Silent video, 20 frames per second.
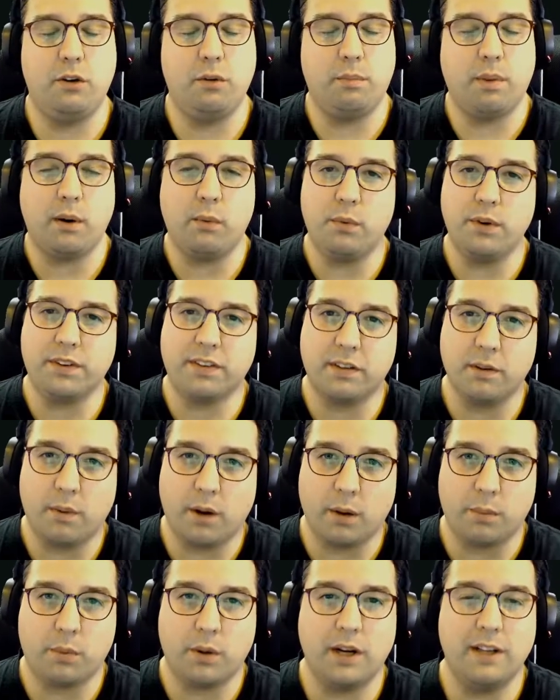but with some
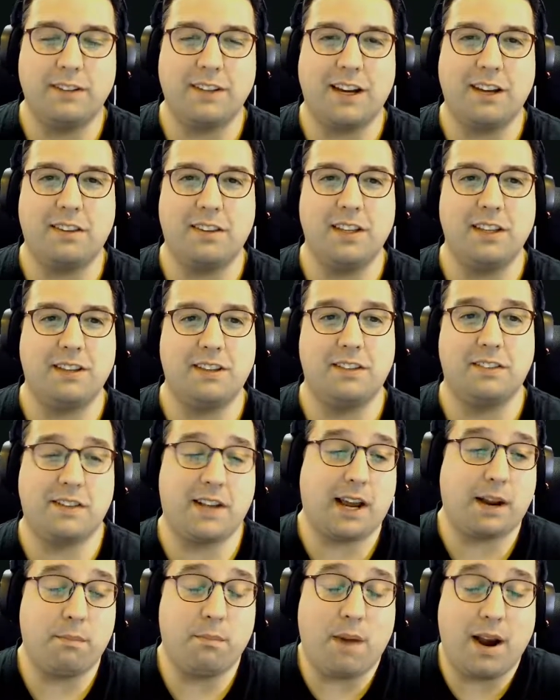upgrades, I think this
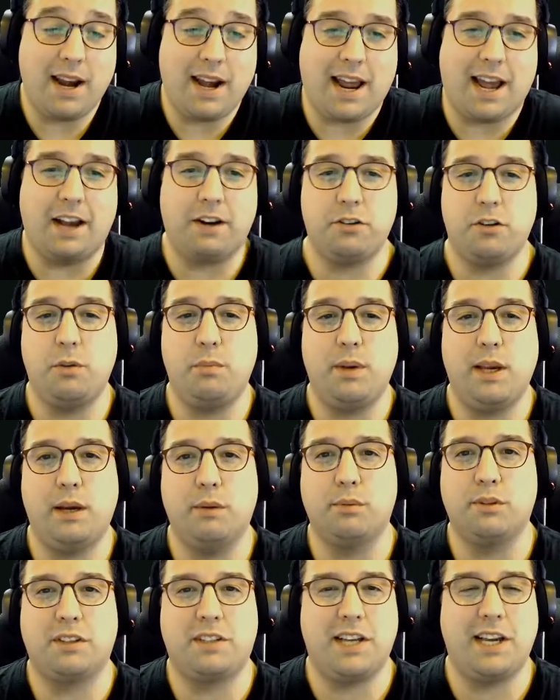deck might actually be able
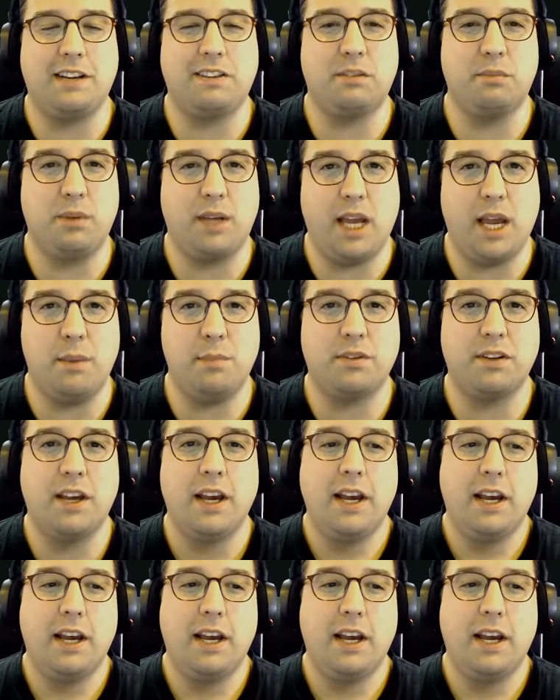to take some games